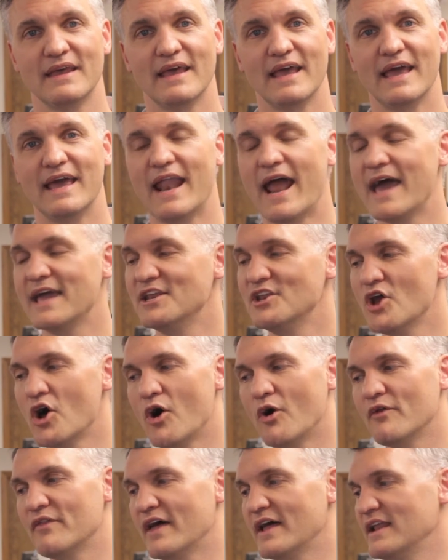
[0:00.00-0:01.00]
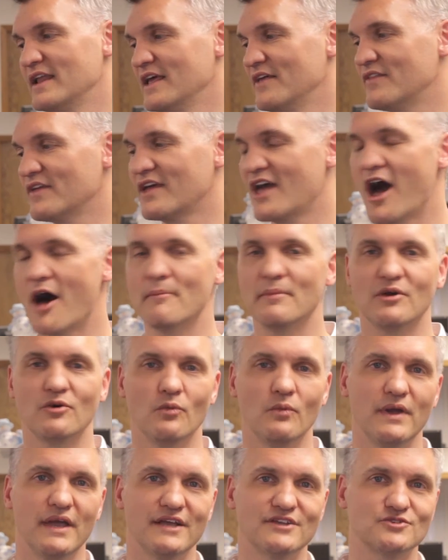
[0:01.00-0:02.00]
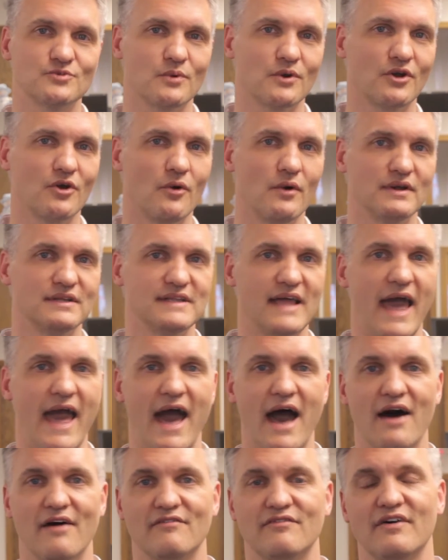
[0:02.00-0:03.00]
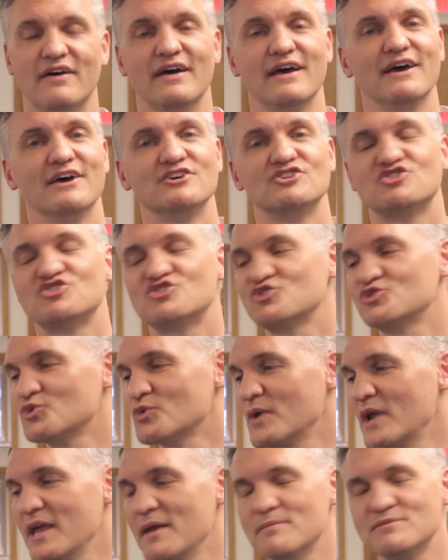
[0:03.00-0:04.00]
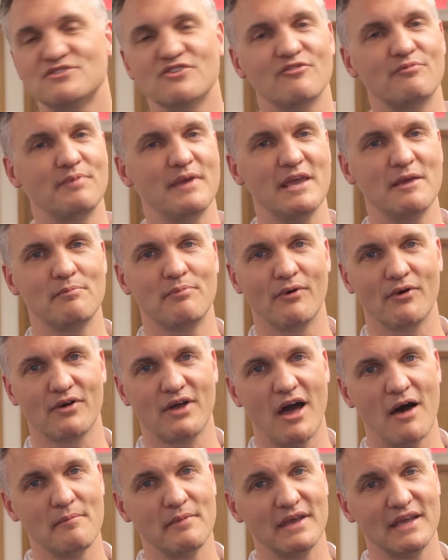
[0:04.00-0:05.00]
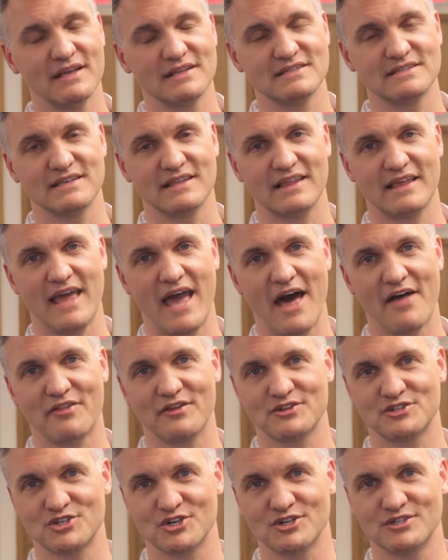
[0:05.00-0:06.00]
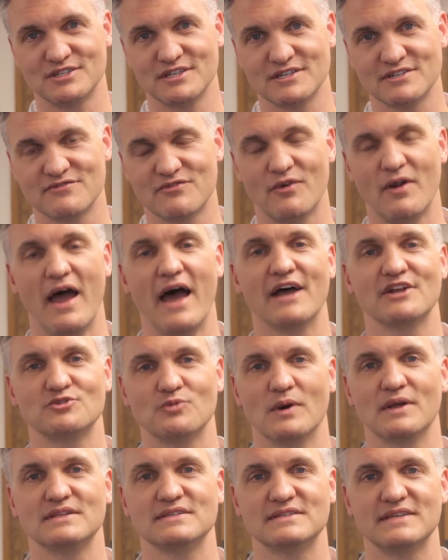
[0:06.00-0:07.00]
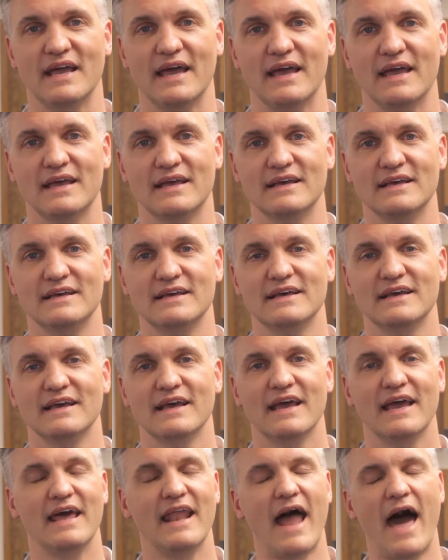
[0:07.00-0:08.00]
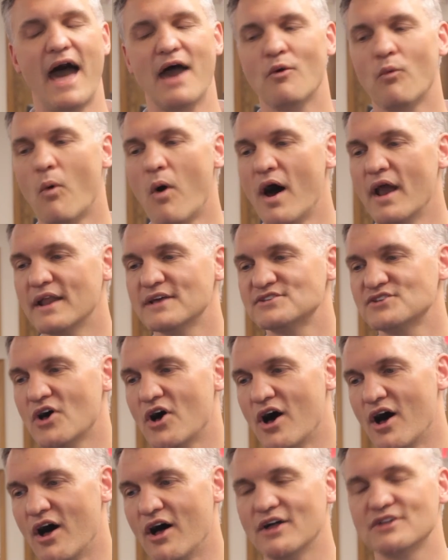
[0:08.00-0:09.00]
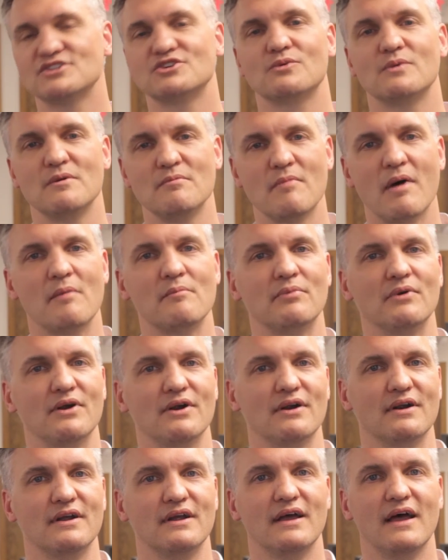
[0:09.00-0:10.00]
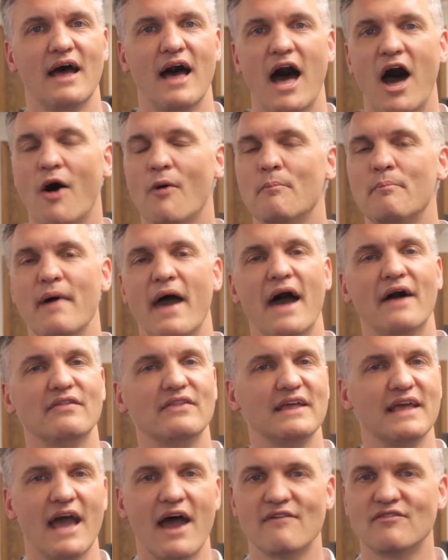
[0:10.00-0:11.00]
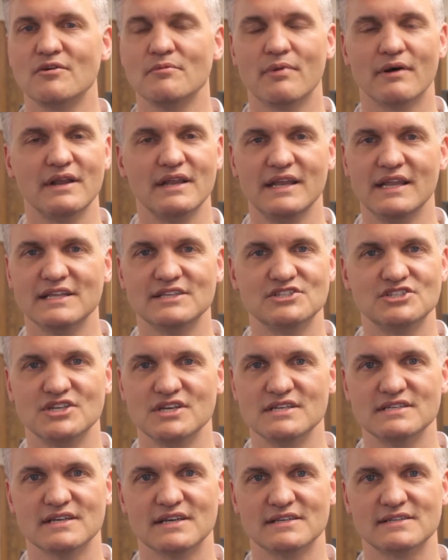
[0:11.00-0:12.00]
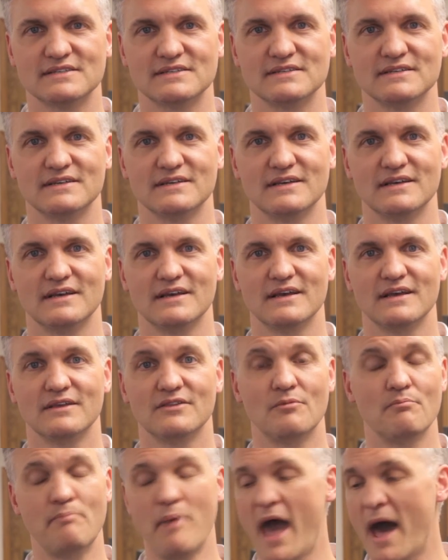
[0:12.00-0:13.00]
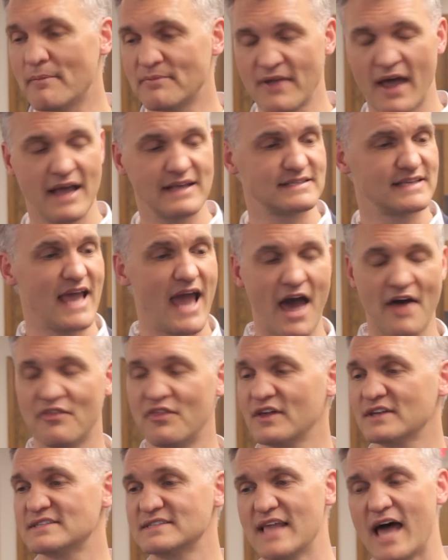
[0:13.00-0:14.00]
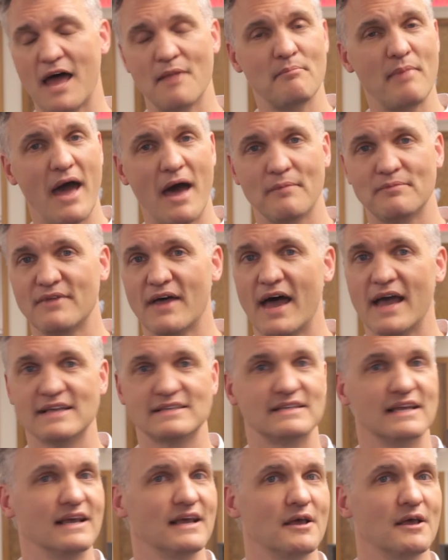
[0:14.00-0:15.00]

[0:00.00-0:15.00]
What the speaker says: And I know that in the coming weeks, we're going to have streams of people coming into the Catholic churches for Ash Wednesday. And I want us all to remember how badly everybody needs Jesus. Baptized Catholics, non-baptized